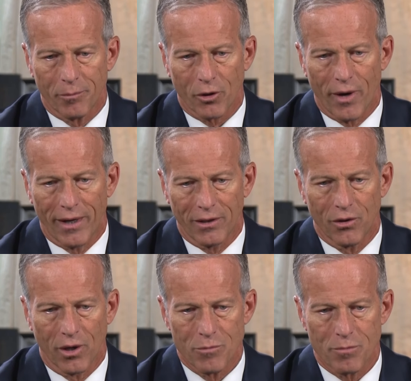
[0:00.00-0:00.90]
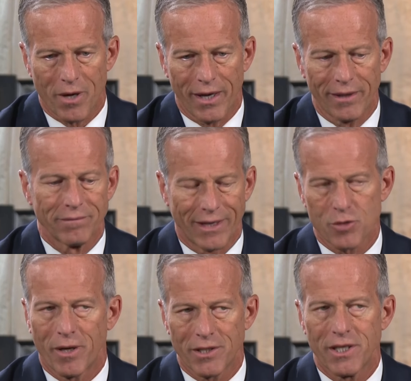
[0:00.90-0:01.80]
democratic norms, my
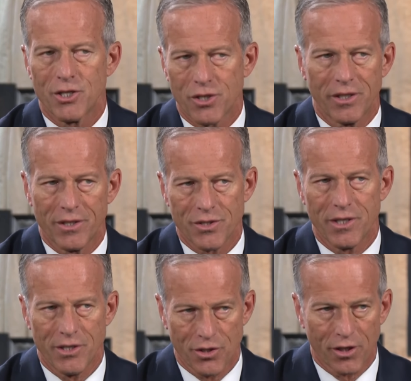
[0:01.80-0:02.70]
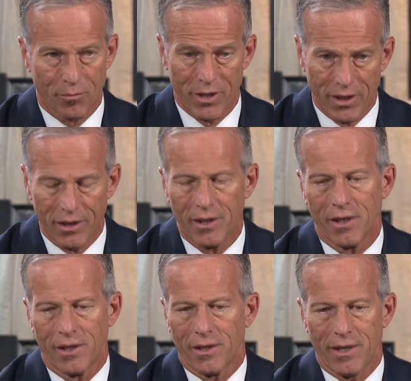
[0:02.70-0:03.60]
expectation is that he's going to be,
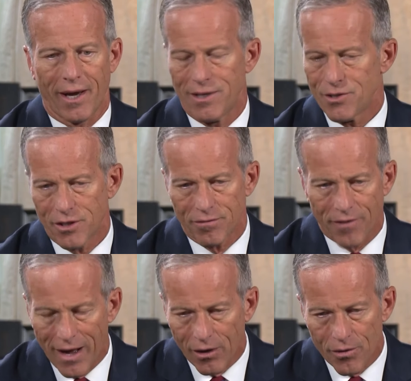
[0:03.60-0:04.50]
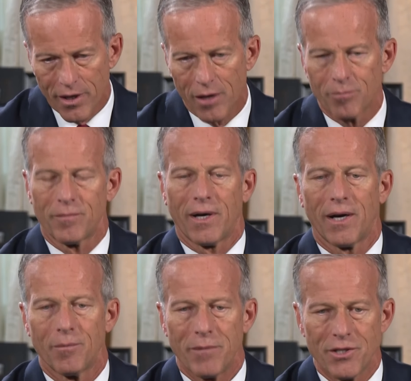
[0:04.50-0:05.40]
yeah, he's going to follow them.
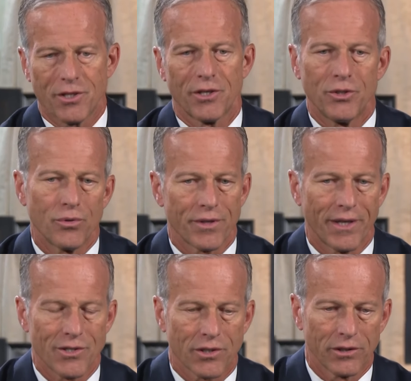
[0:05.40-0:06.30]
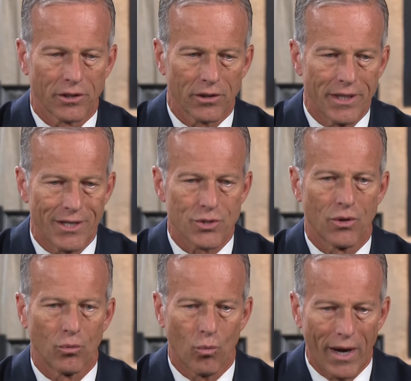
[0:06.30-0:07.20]
Um, he's going to do things clearly his
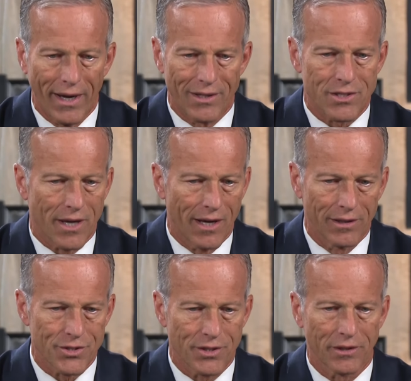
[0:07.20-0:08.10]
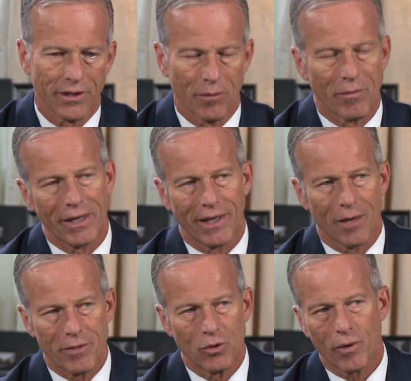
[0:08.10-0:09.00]
own way, and stylistically it might
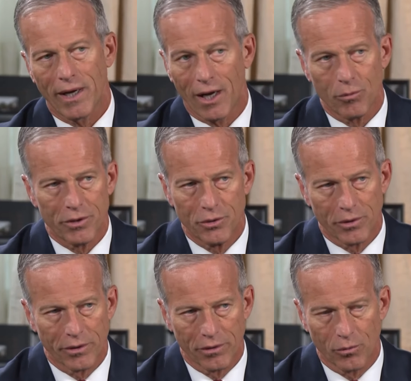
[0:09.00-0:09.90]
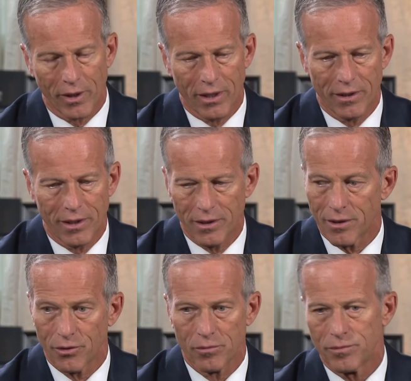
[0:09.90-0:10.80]
not be the way I would do it or the way any
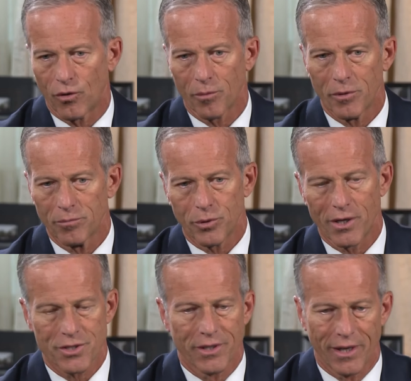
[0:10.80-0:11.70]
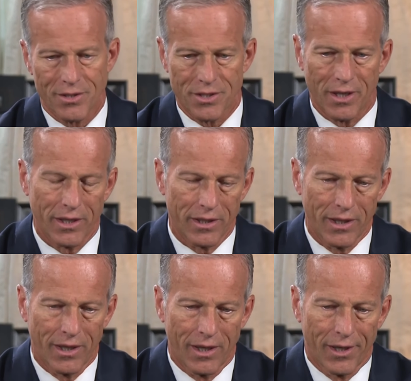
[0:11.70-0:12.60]
other former president has done it.
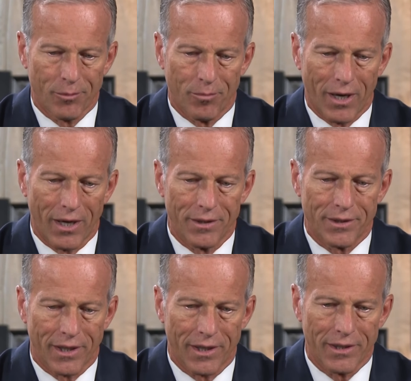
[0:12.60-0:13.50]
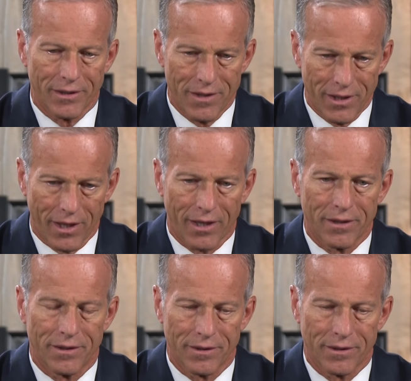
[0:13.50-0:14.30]
But uh, in the end,